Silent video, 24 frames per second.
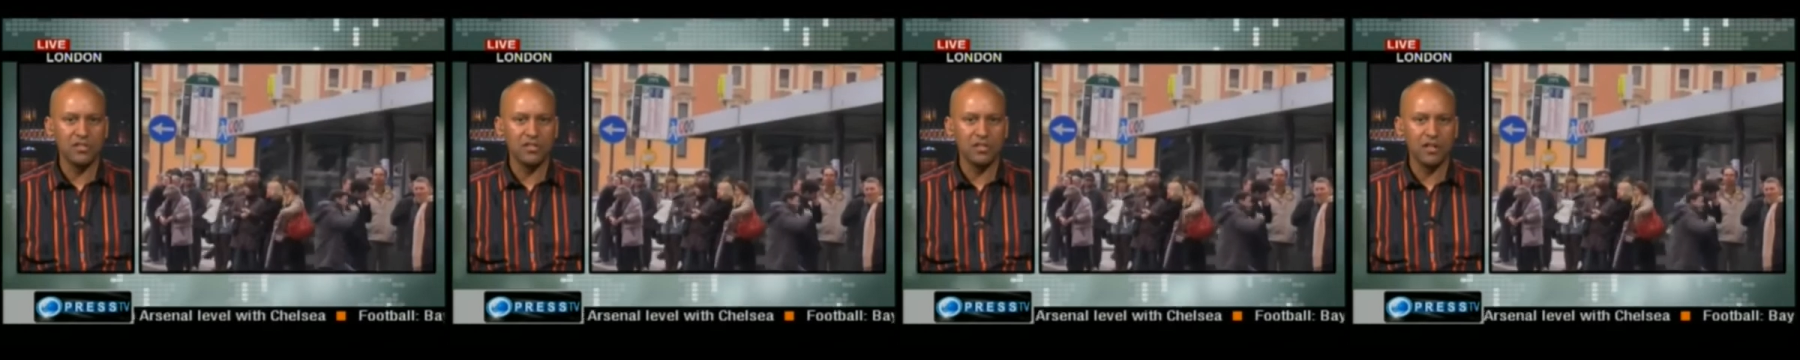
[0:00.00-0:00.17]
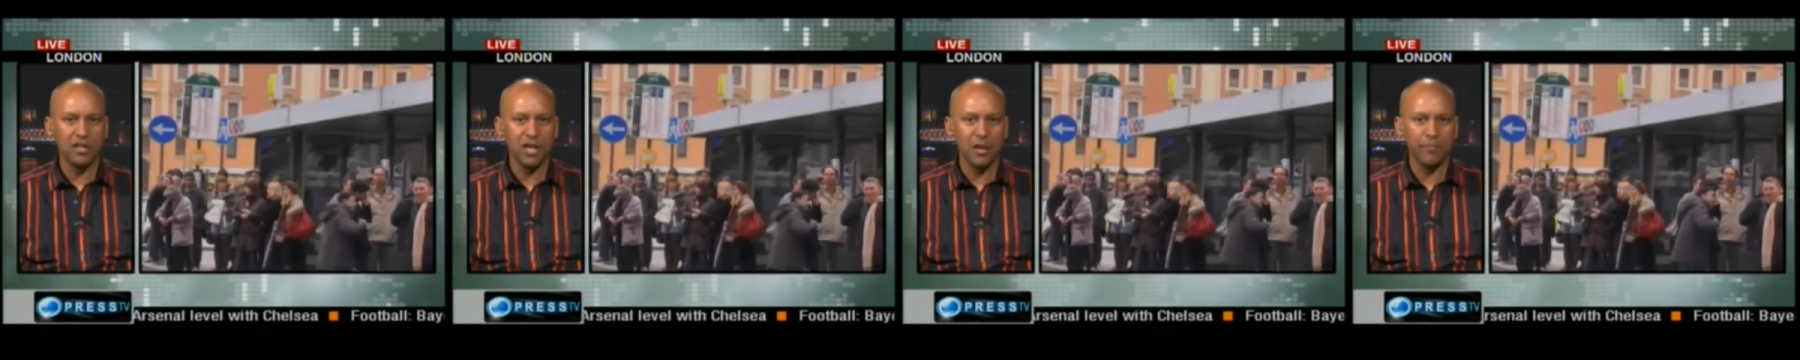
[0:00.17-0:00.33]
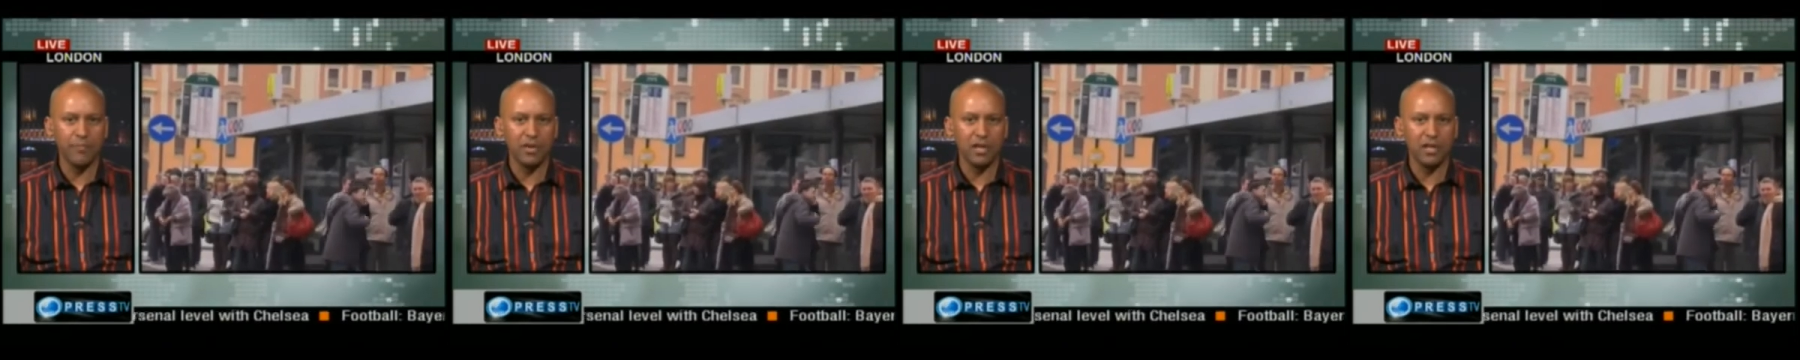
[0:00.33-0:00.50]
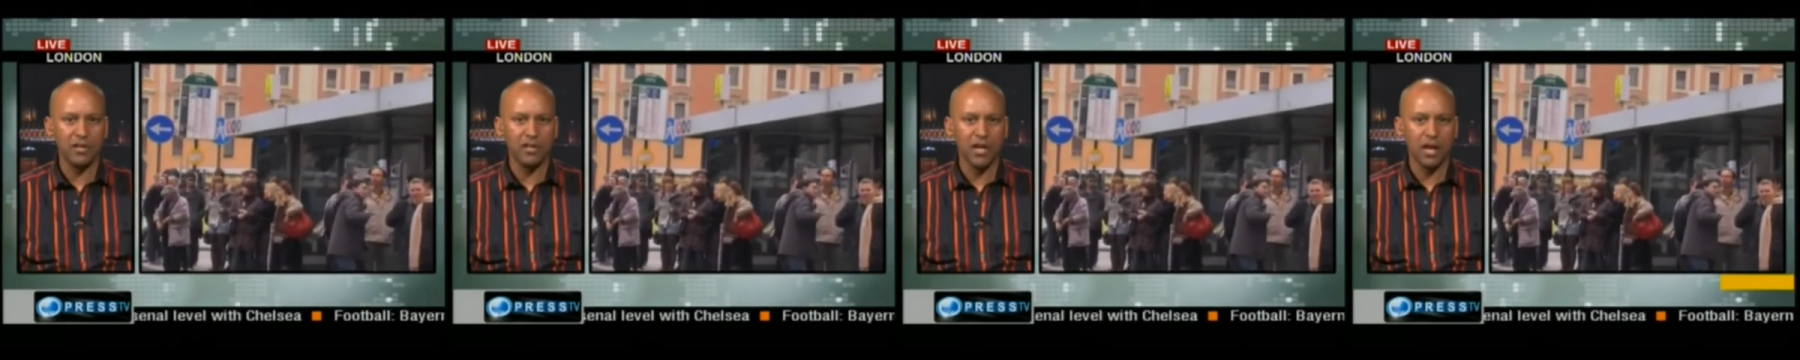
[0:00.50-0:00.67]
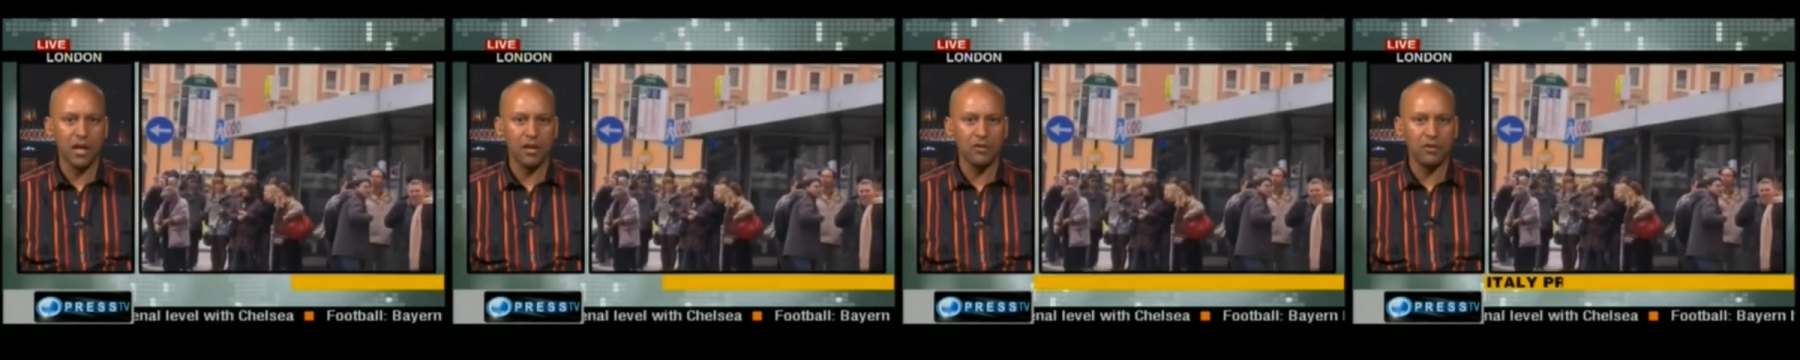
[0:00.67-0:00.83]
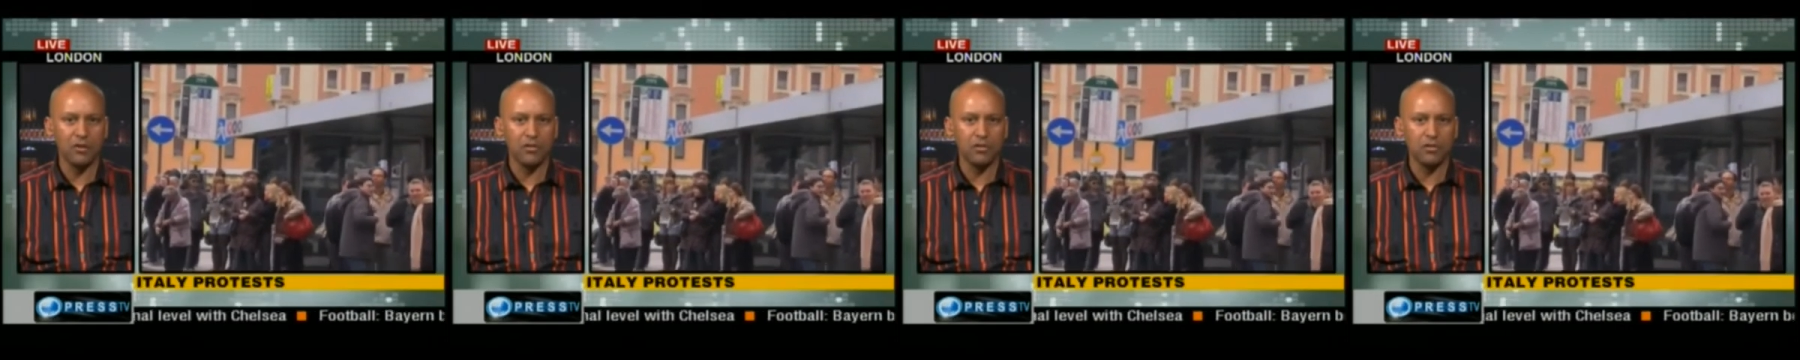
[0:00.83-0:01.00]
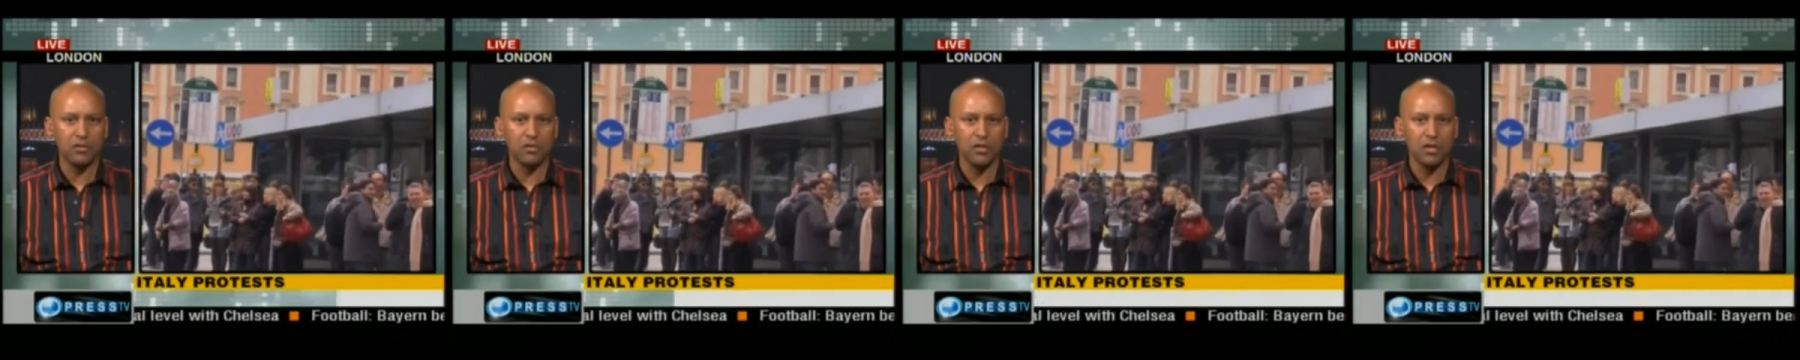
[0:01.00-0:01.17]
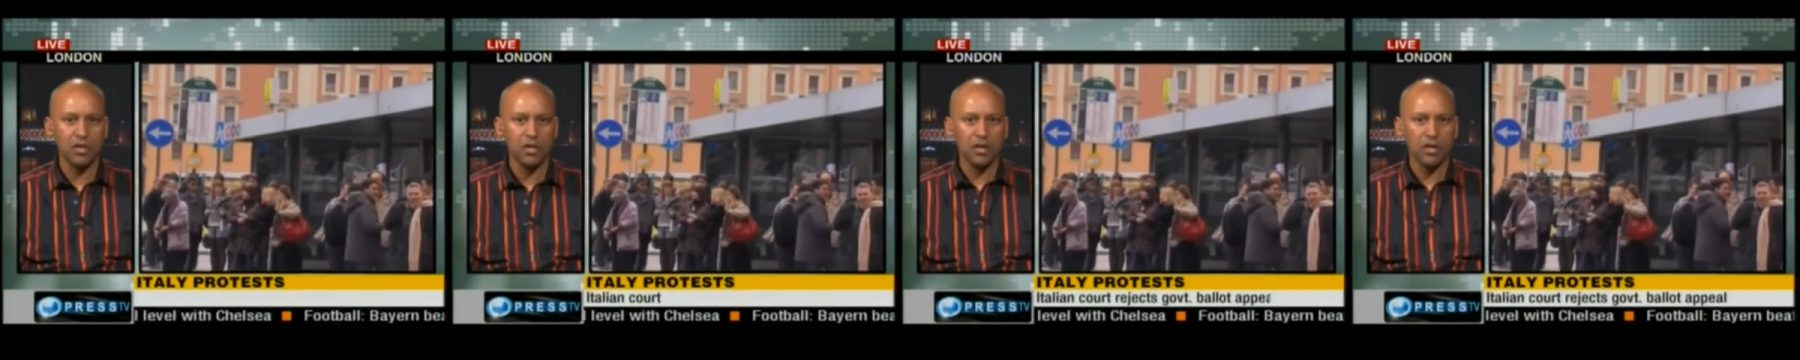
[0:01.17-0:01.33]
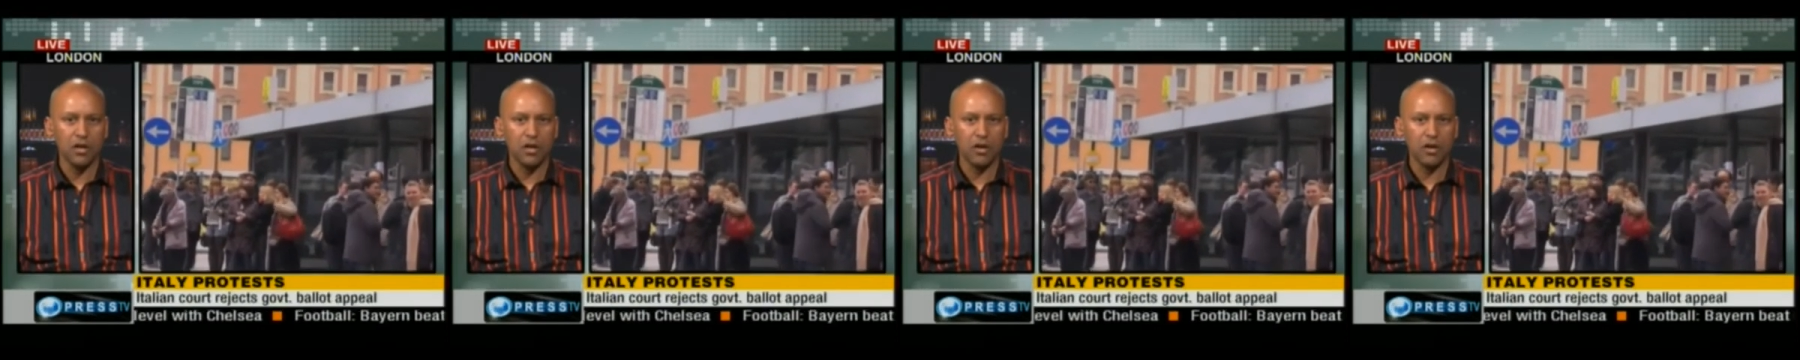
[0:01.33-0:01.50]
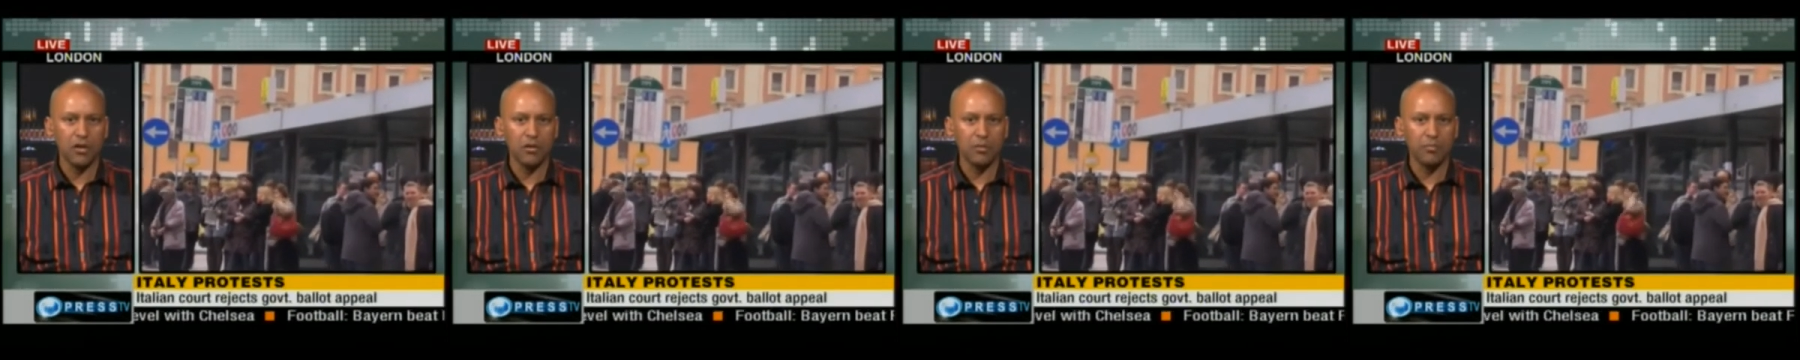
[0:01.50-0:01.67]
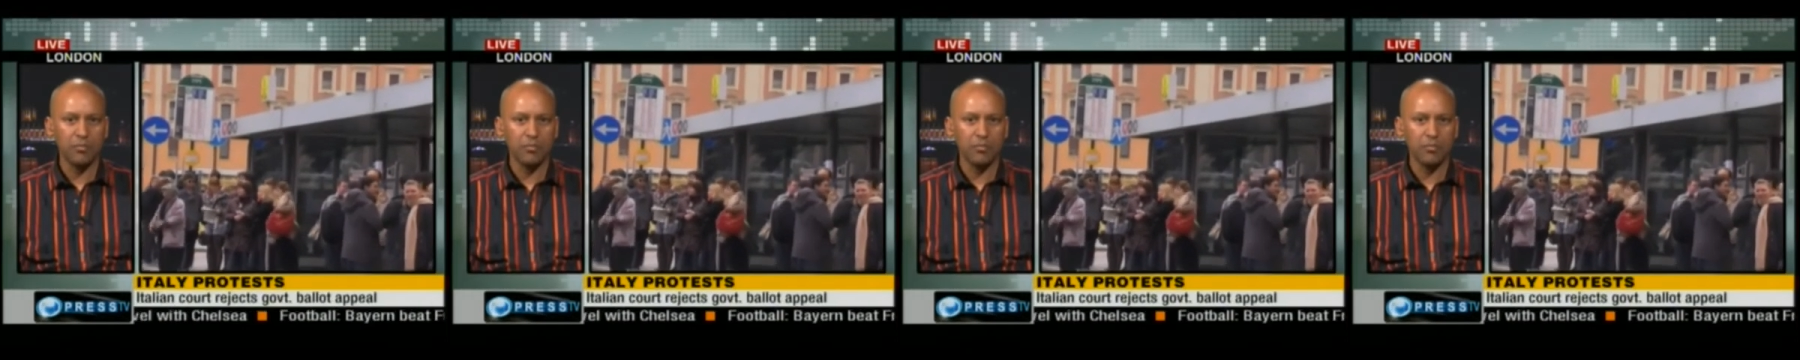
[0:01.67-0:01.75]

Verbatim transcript: clamping down on, on